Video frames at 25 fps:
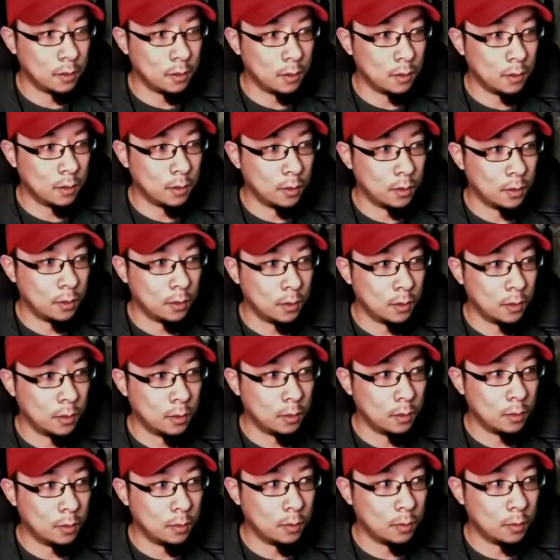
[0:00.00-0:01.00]

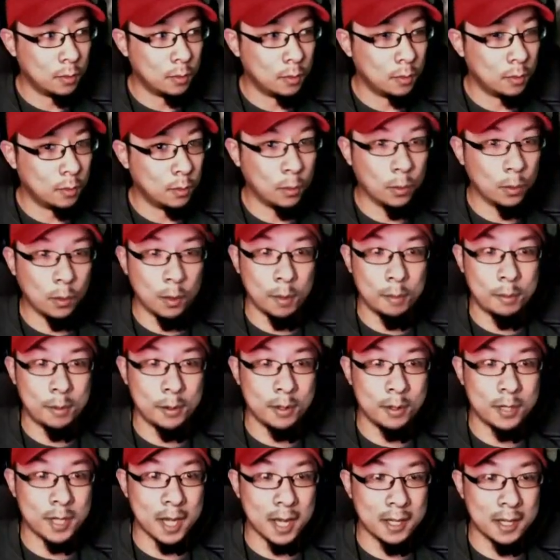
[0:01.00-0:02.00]
Brutality. Or
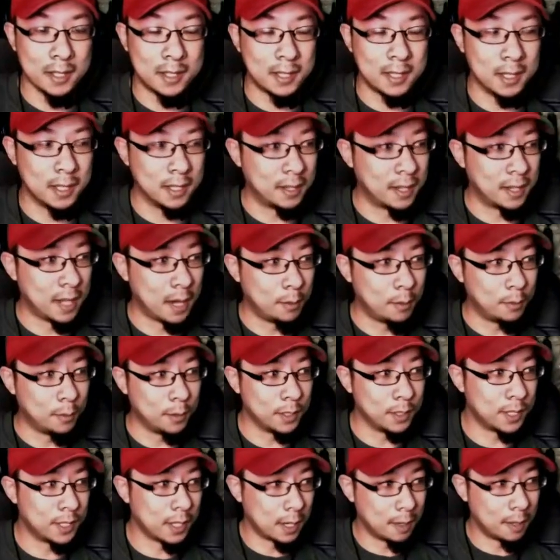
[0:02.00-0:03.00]
brutality. That
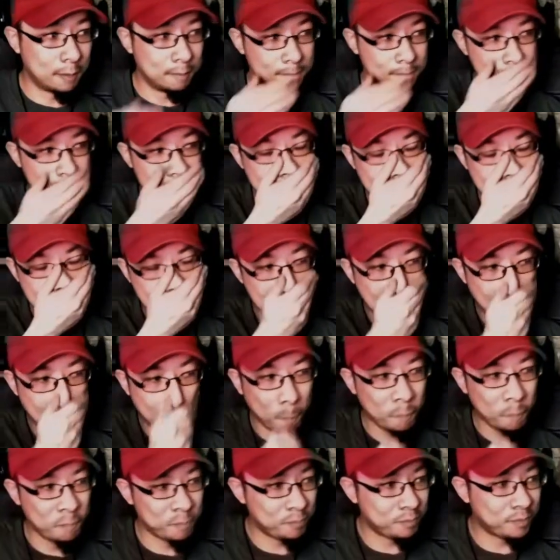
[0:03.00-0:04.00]
was um,
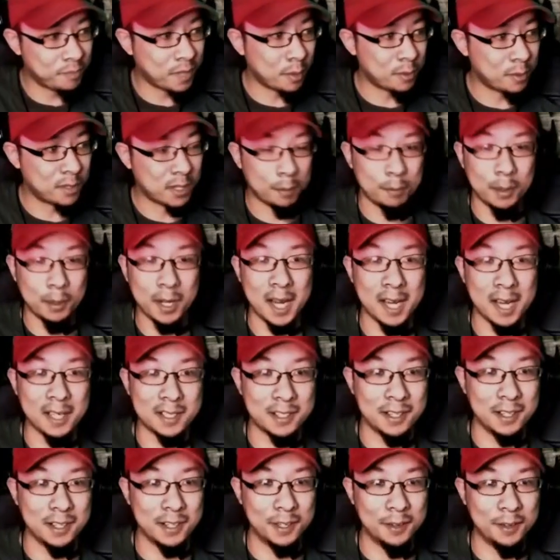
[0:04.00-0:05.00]
done by
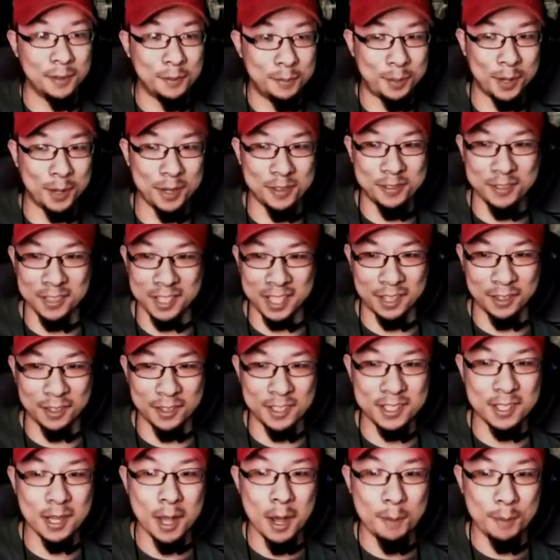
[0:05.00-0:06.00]
accident, perfectly
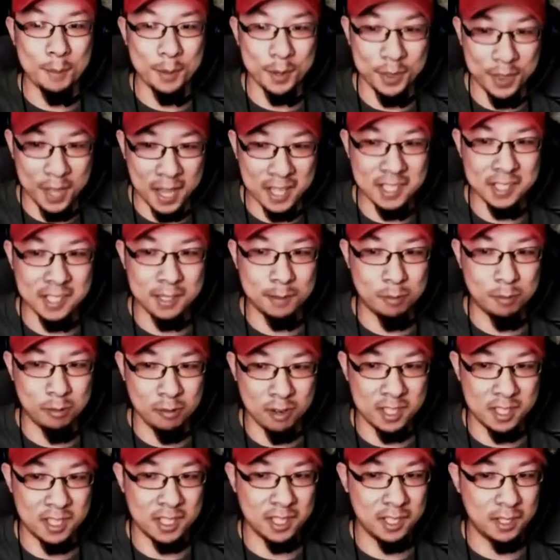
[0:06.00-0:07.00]
honest. But that is
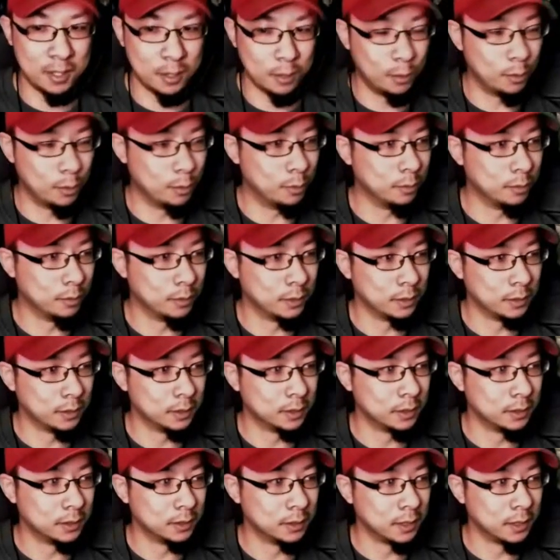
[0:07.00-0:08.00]
pretty cool.
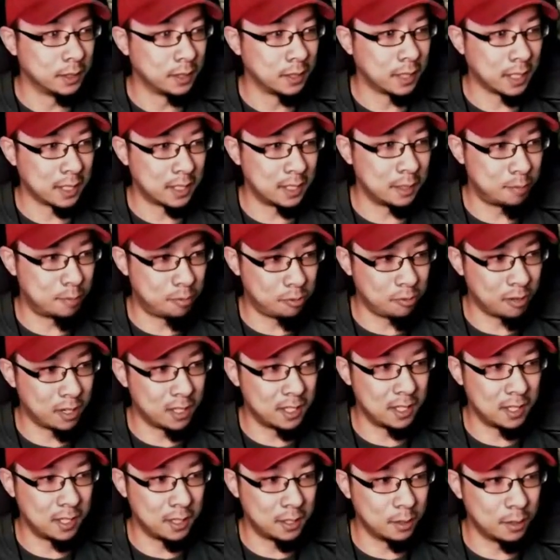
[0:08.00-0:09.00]
That is
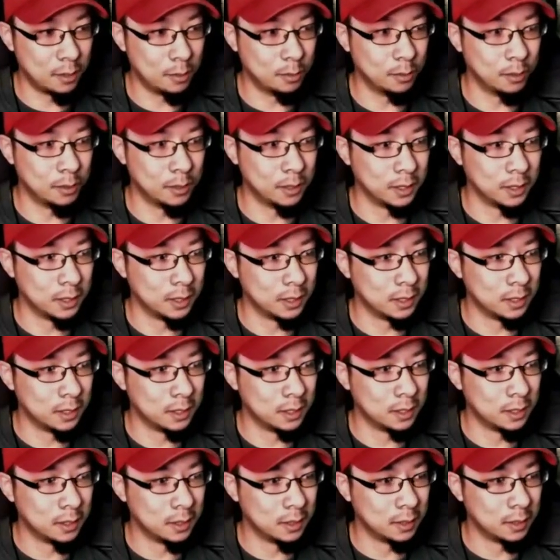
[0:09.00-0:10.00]
pretty cool.
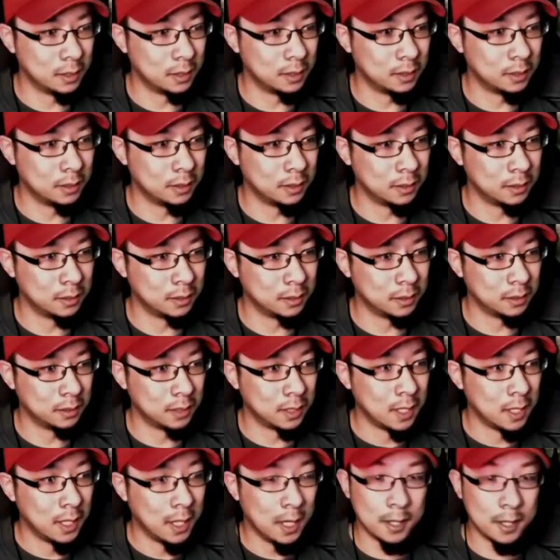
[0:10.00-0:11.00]

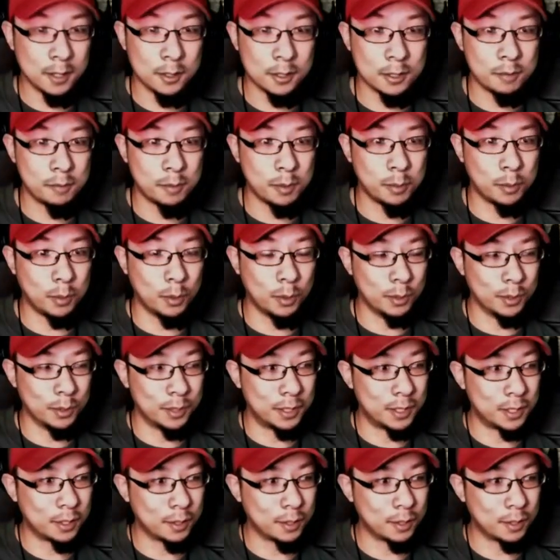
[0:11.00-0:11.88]
And I got some rewards.